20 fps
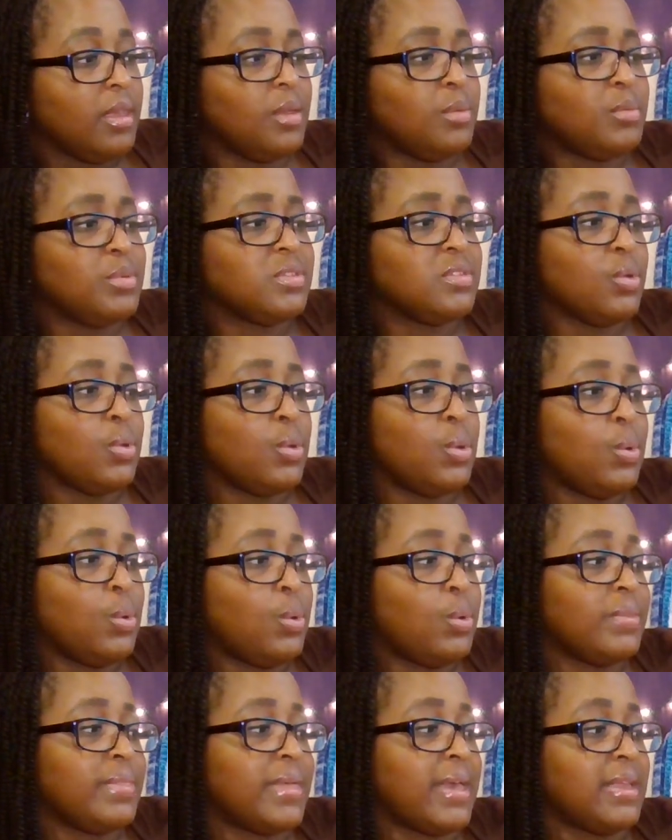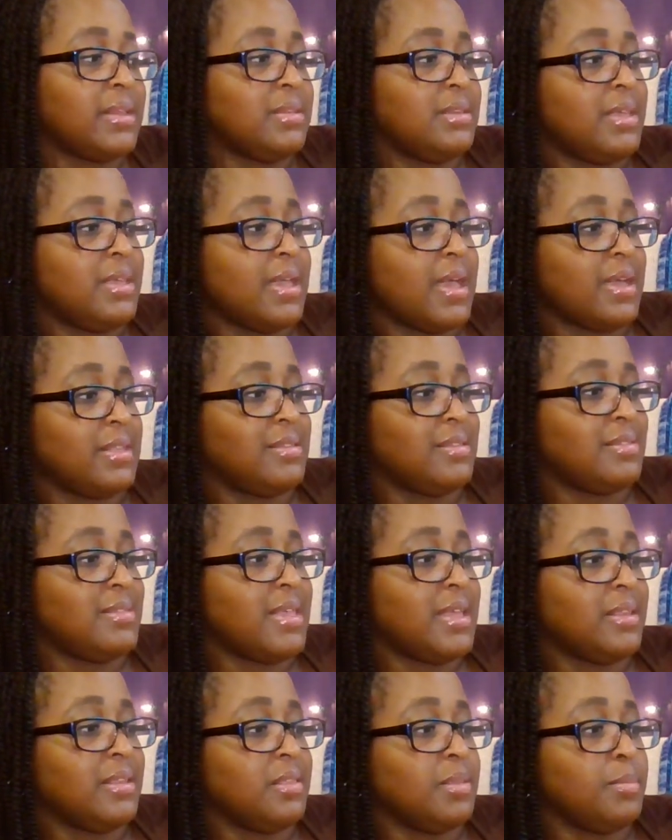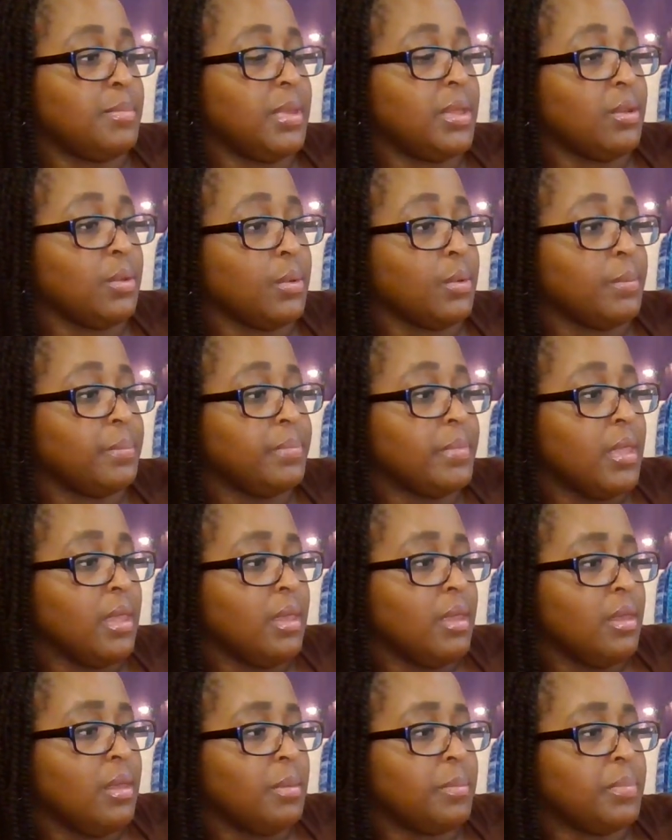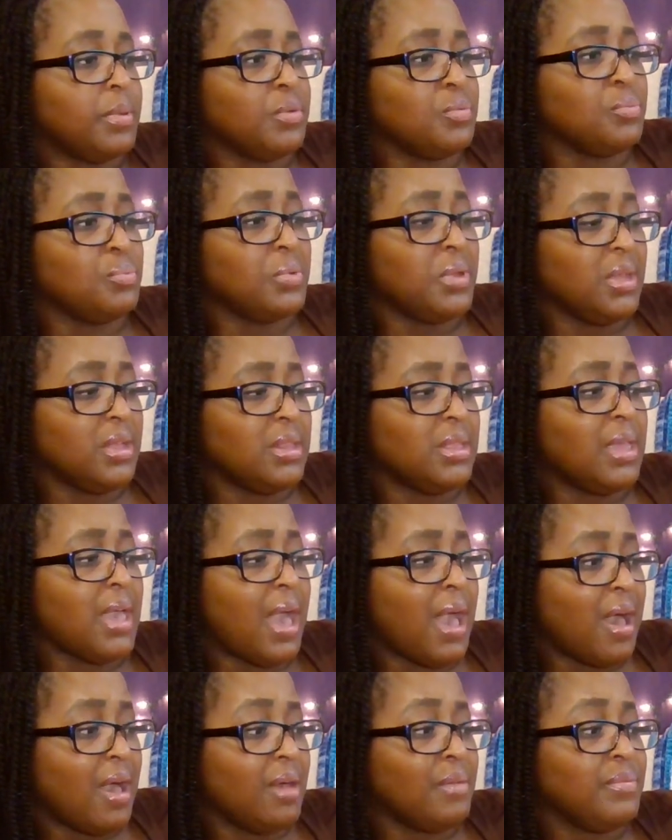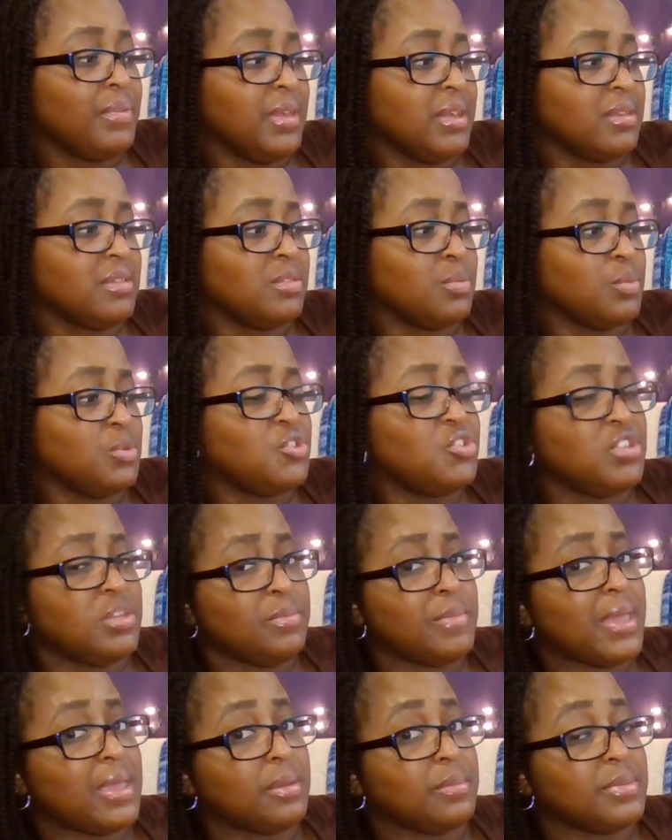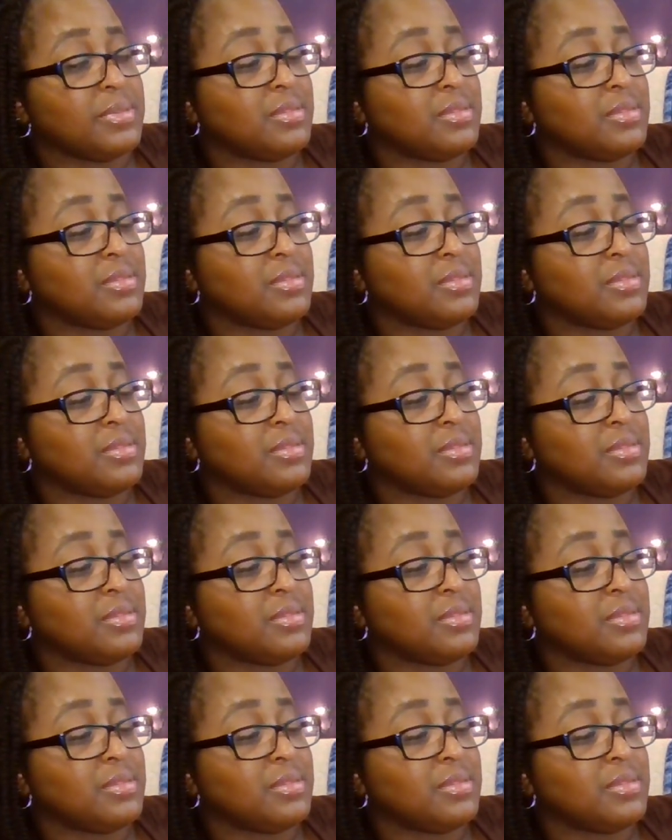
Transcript: it was cool that Dee got to stand in the middle, but really obvious when she made a